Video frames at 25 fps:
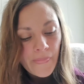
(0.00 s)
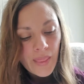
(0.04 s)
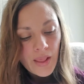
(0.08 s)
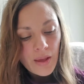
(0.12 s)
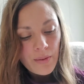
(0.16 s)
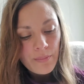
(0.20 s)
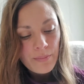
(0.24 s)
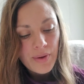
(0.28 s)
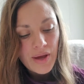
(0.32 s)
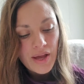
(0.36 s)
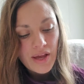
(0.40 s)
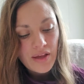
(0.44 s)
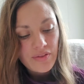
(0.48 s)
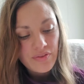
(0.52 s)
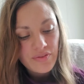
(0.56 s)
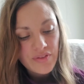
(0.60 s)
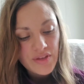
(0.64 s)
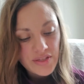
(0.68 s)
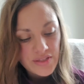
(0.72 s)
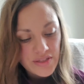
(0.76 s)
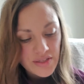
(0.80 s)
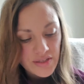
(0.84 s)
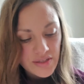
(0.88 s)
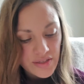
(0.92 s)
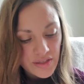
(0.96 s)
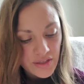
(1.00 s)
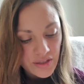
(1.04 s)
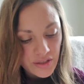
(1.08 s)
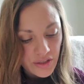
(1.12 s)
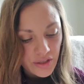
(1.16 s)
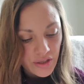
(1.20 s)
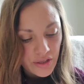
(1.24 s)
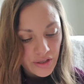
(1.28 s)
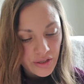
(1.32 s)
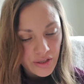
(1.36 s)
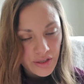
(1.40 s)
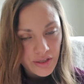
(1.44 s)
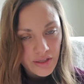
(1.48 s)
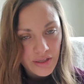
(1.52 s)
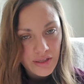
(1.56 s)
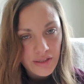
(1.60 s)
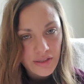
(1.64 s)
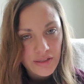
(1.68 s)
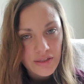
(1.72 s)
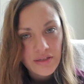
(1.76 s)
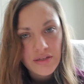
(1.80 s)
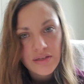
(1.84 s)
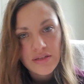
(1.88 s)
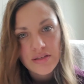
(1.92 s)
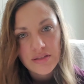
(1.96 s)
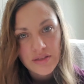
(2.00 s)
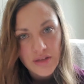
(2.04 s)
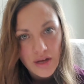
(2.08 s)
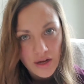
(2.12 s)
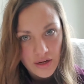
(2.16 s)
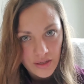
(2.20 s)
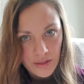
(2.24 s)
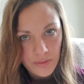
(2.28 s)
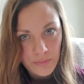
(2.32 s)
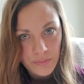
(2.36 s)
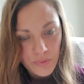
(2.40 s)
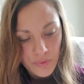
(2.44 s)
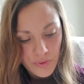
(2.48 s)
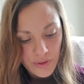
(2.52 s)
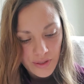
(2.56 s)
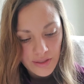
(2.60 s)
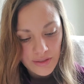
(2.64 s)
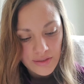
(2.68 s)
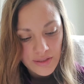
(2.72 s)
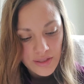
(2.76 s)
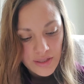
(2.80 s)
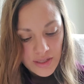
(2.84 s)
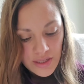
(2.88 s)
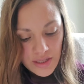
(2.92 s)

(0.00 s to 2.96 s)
But this is a good starting point.